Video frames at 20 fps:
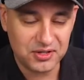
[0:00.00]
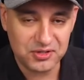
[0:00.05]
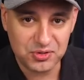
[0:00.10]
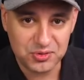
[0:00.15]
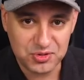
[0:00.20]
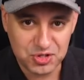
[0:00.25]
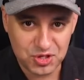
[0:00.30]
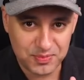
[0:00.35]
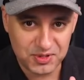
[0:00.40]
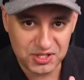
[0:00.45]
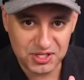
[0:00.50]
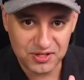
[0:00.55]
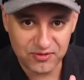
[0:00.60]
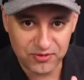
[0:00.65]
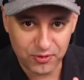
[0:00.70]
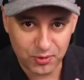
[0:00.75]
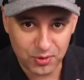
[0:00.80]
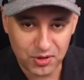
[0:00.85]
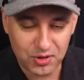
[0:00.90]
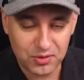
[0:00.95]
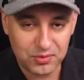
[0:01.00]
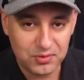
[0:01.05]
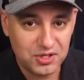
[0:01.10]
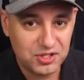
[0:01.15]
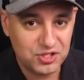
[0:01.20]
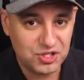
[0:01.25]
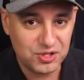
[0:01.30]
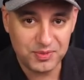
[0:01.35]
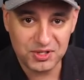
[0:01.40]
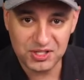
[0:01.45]
So GPT-4o,
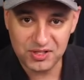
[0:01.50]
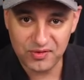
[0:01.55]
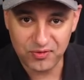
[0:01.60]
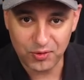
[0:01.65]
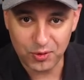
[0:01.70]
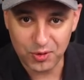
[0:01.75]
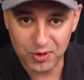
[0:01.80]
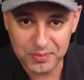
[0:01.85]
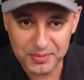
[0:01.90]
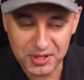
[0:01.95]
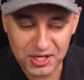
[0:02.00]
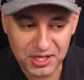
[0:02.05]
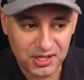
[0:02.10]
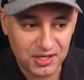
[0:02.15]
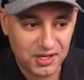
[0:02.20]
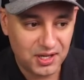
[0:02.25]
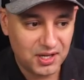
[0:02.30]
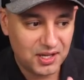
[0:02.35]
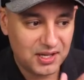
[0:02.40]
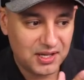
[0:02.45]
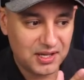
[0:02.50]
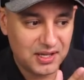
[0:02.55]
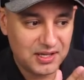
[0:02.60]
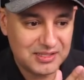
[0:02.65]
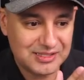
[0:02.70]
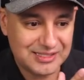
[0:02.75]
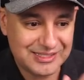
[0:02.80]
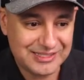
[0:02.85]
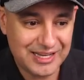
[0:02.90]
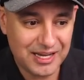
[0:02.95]
GPT-4o mini,
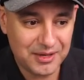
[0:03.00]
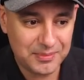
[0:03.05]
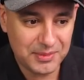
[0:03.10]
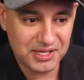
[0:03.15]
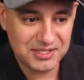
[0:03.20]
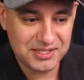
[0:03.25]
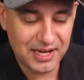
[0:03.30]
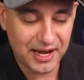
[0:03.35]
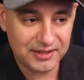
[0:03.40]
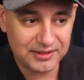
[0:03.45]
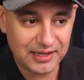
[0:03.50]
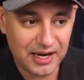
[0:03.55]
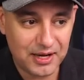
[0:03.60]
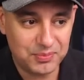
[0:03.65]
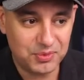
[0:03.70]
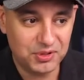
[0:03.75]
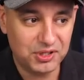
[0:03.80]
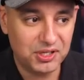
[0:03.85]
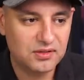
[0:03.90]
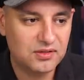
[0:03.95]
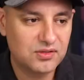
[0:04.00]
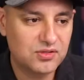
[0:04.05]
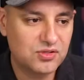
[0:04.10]
same exact output.